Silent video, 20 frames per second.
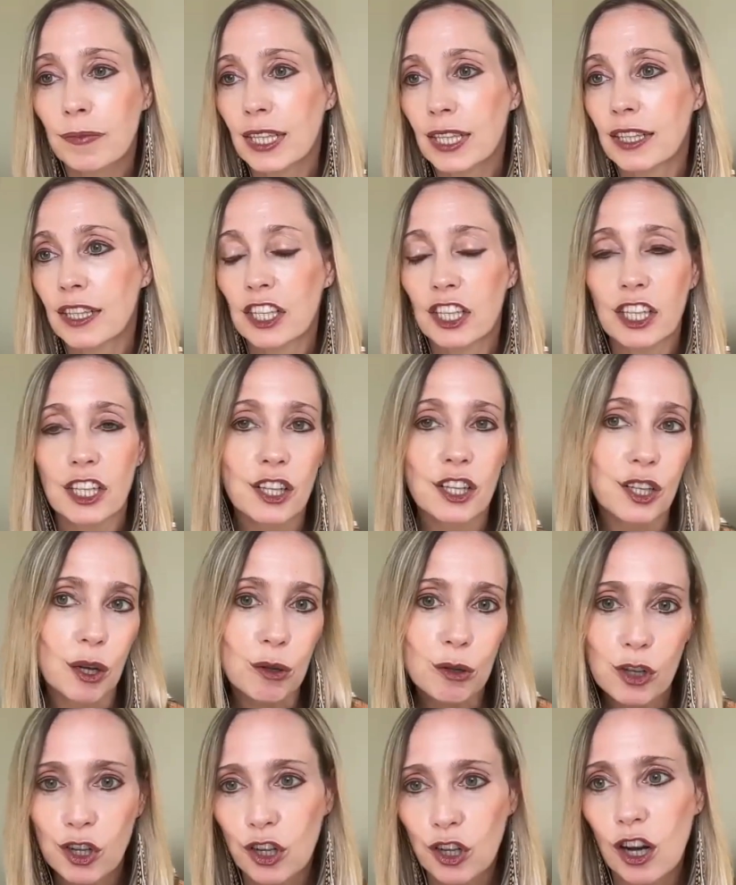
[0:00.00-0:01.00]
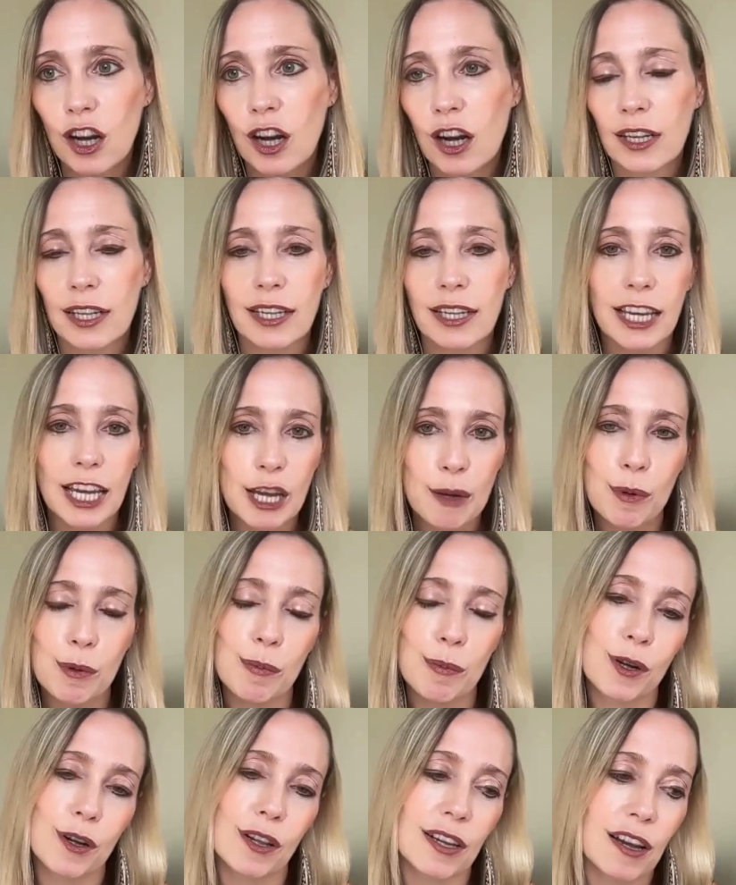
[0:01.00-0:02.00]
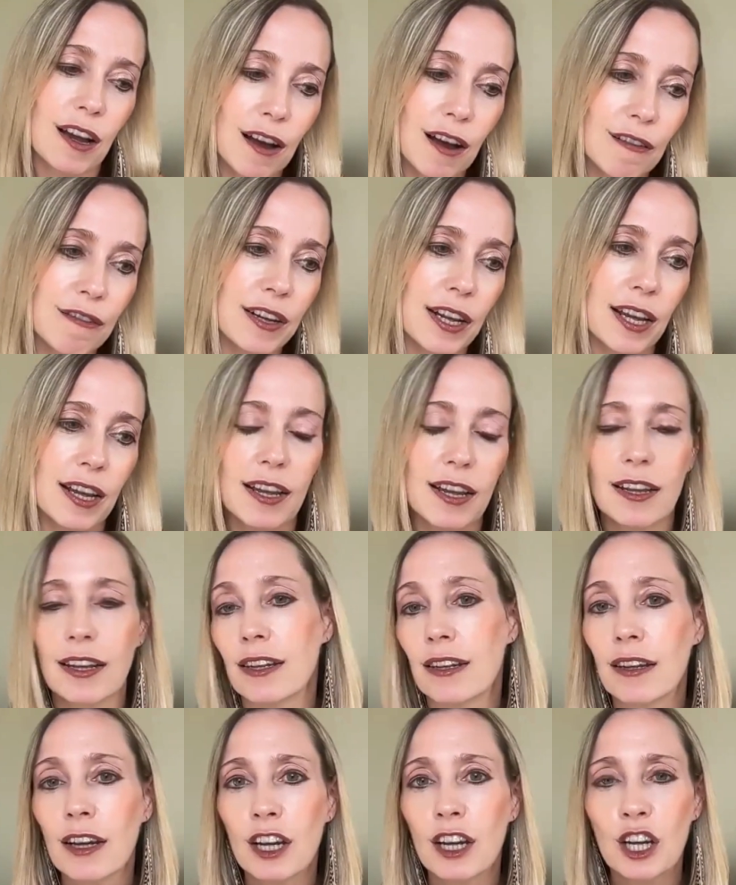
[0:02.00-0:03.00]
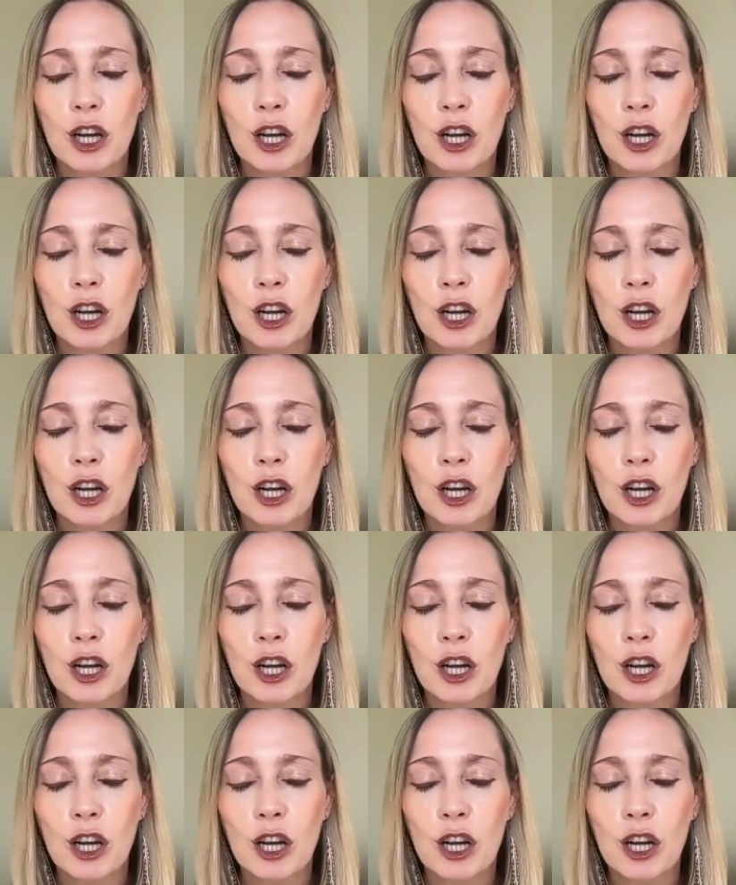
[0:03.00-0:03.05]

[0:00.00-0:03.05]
and that she's so strong and capable and confident and